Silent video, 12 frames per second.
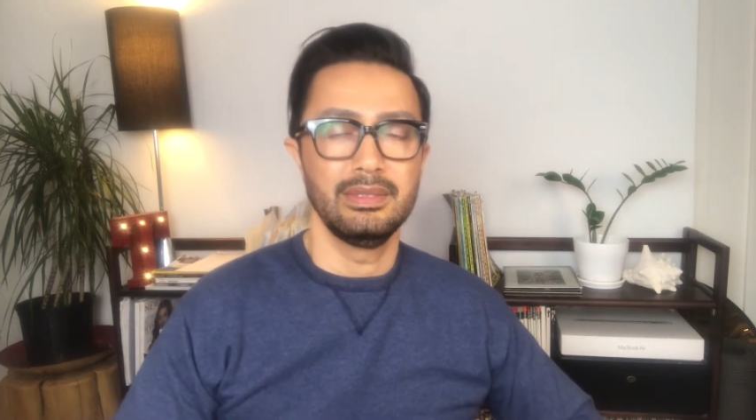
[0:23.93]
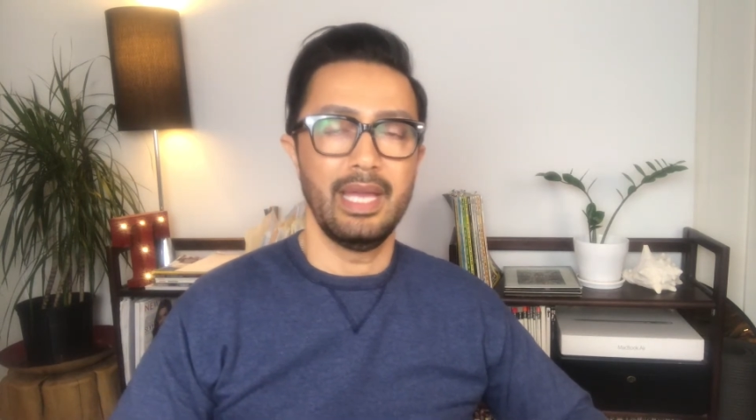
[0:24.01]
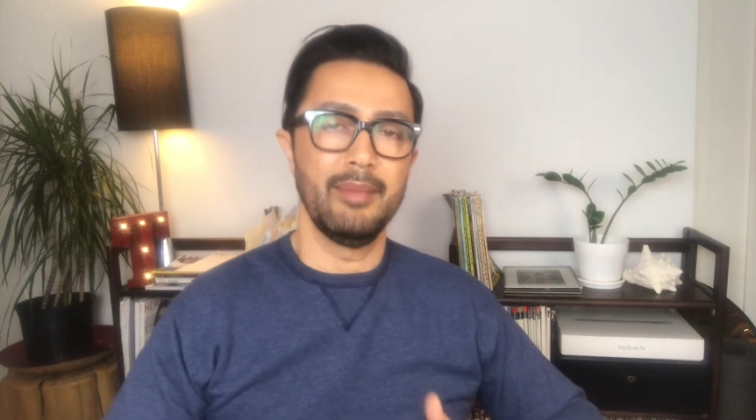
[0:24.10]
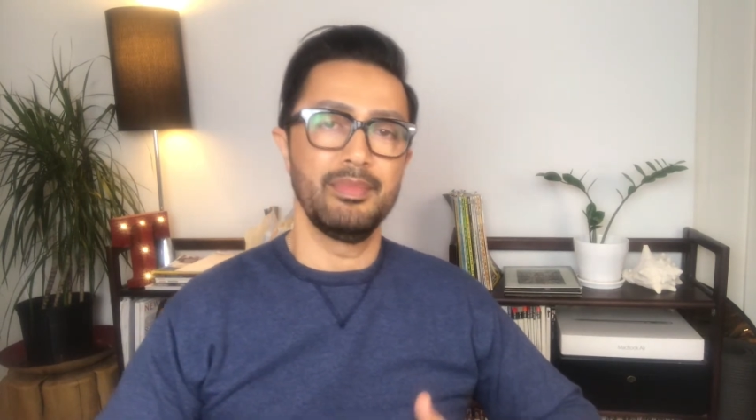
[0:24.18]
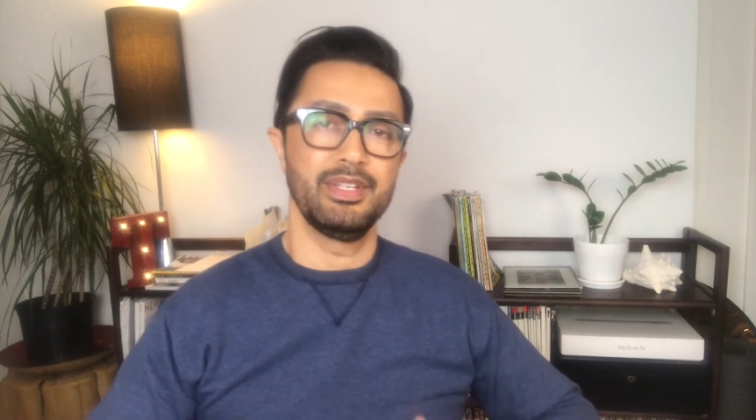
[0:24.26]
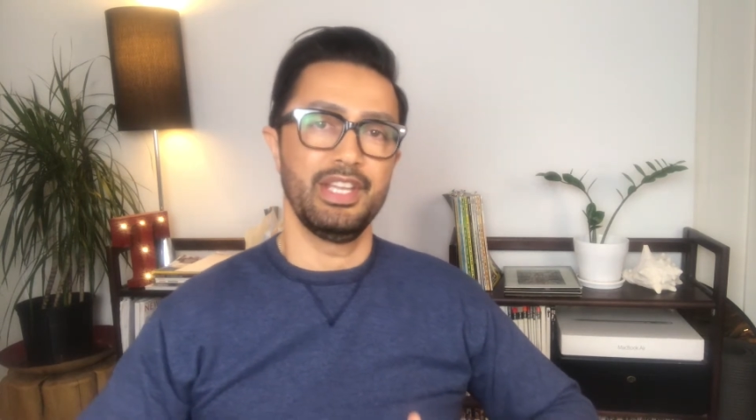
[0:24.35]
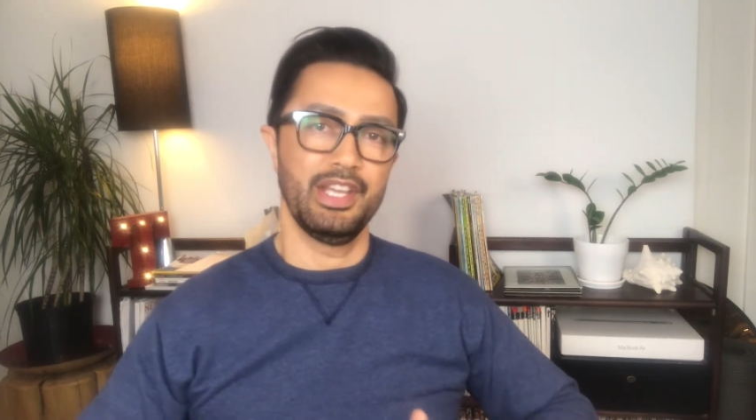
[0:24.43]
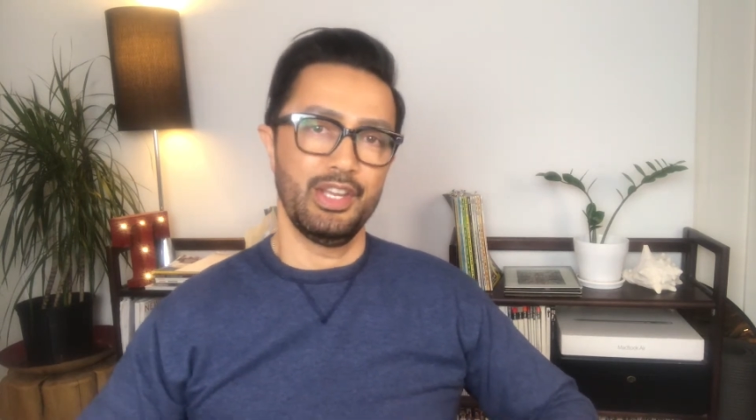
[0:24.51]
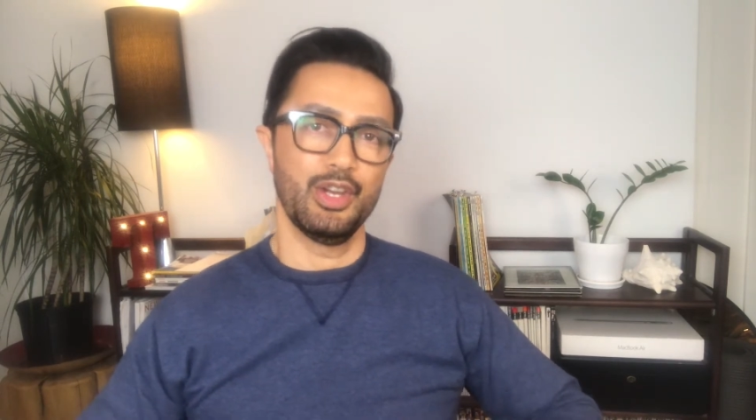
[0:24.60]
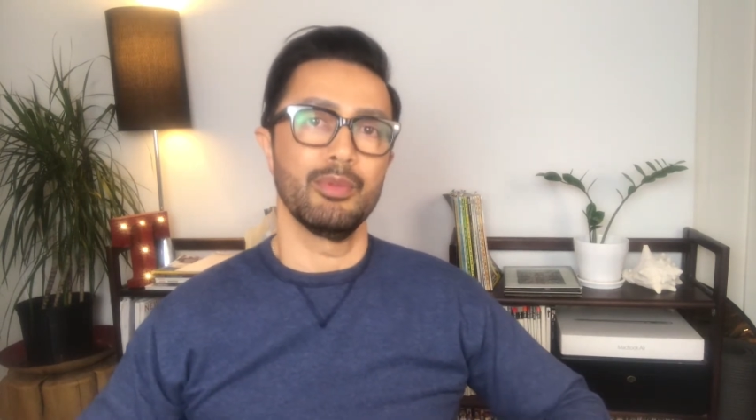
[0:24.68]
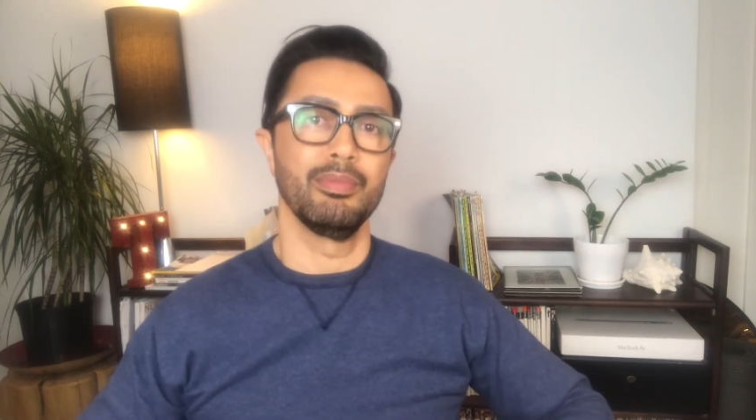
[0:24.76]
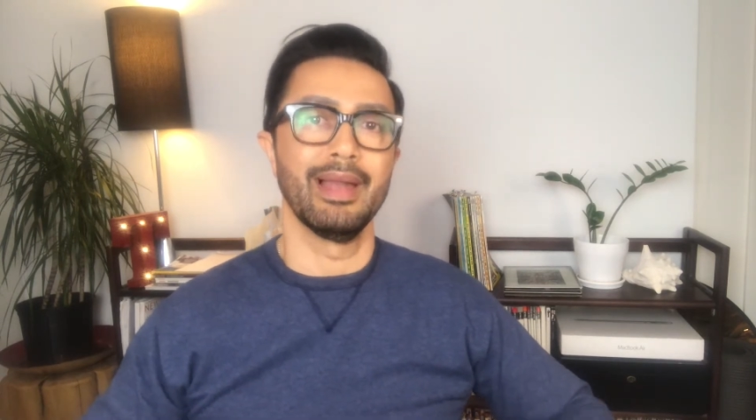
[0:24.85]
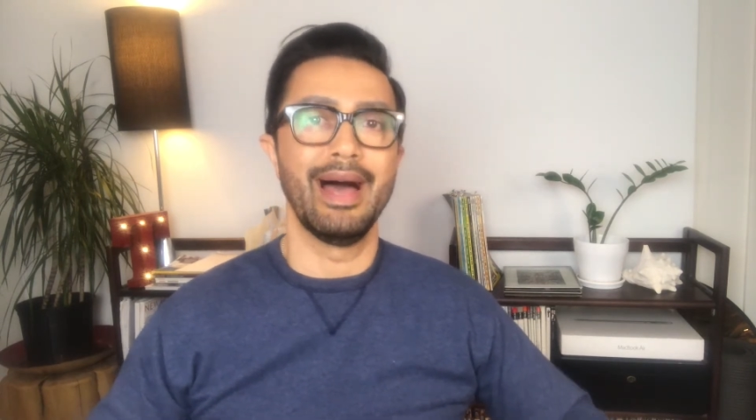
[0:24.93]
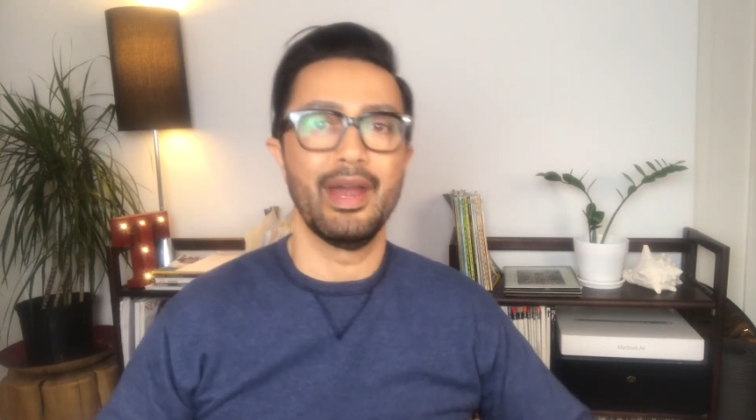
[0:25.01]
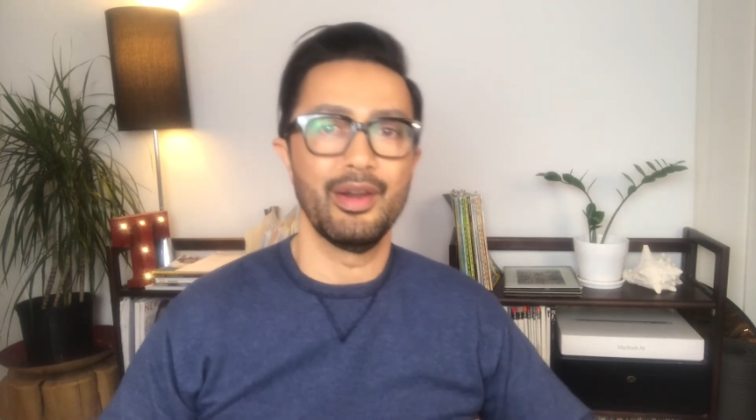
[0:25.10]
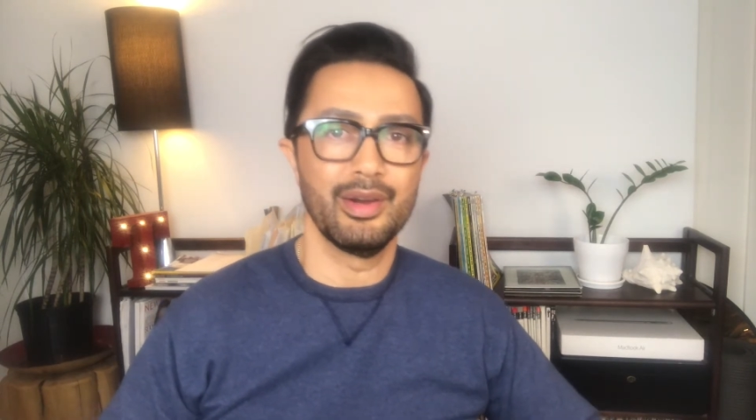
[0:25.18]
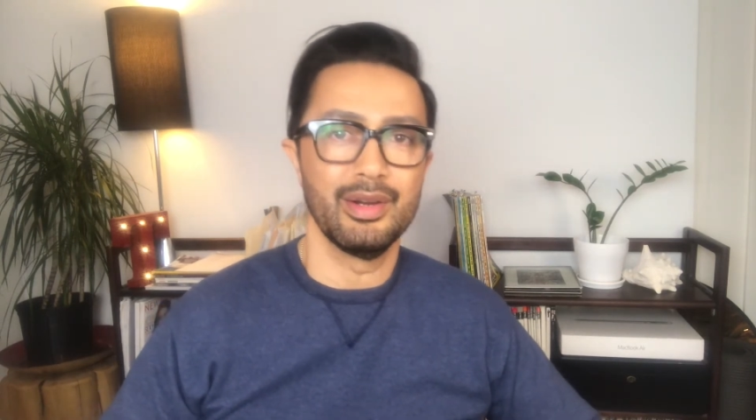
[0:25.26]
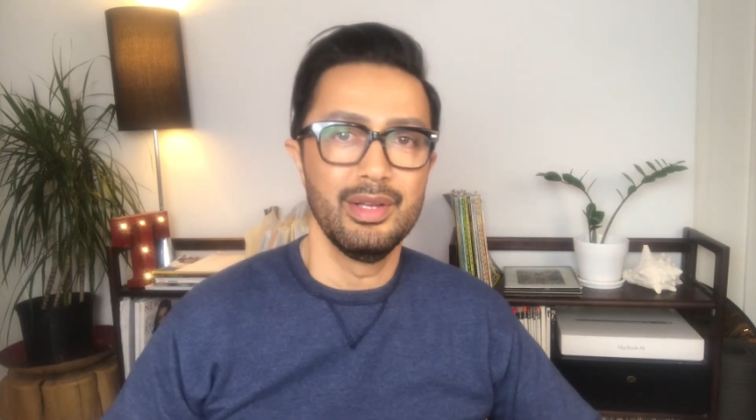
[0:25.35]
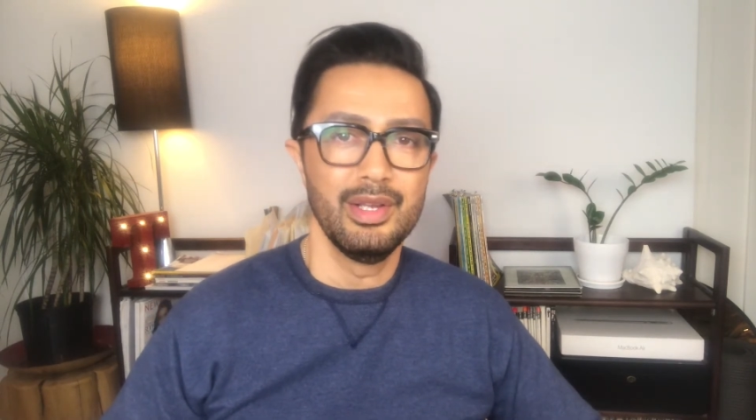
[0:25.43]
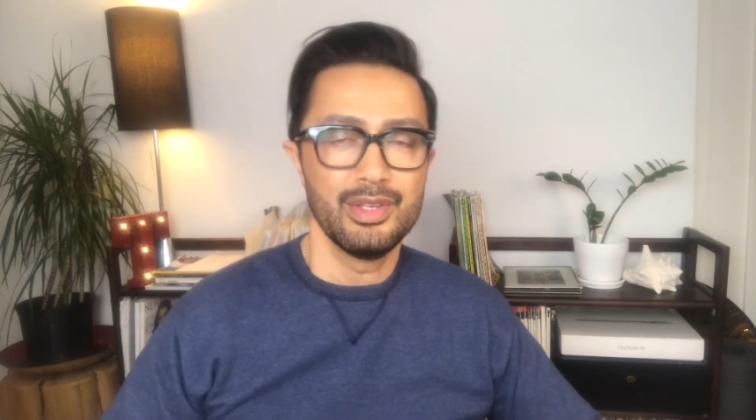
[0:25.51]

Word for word: emptying your bladder.